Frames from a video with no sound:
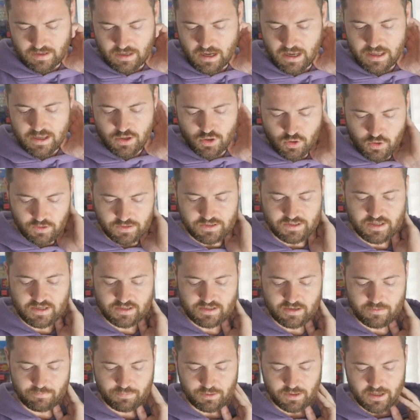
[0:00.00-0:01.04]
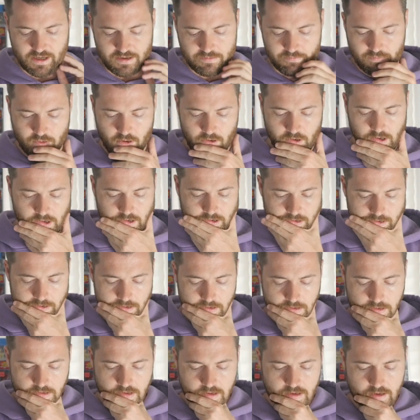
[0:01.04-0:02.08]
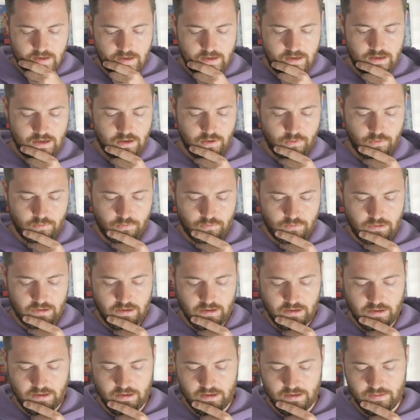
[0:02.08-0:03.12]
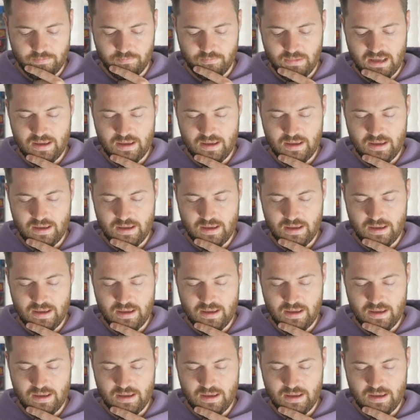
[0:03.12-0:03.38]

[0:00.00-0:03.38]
It could see some play in Modern, in